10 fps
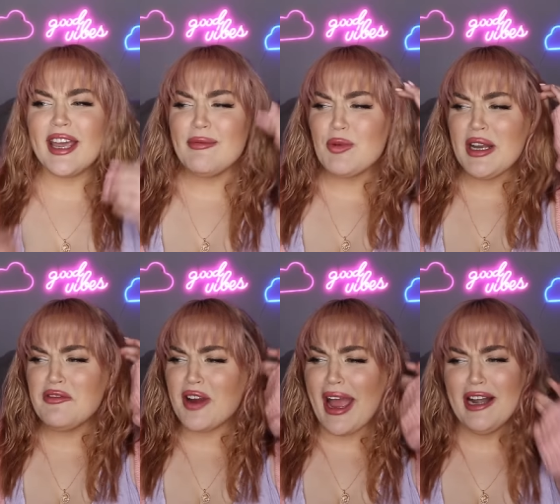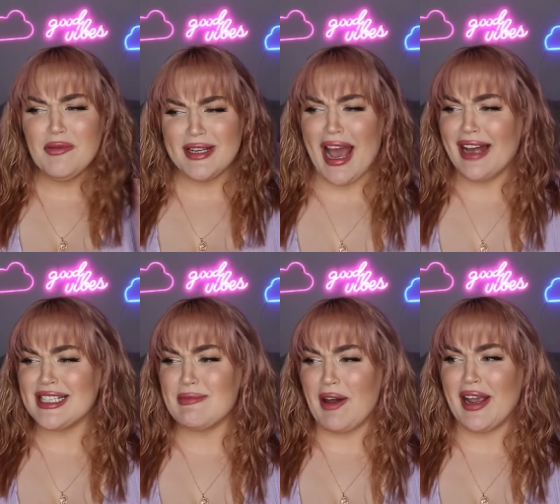I kept waiting for anyone to
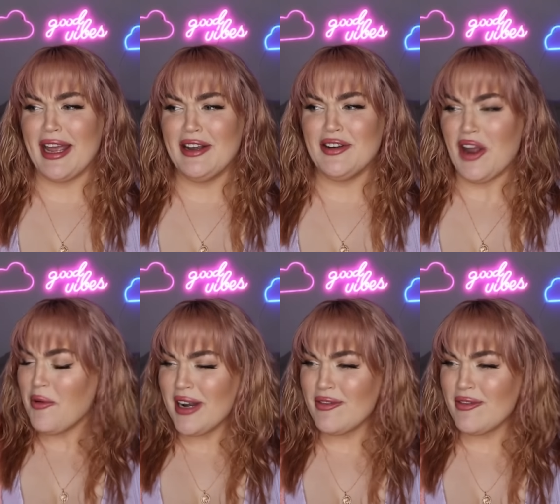ask about it and no one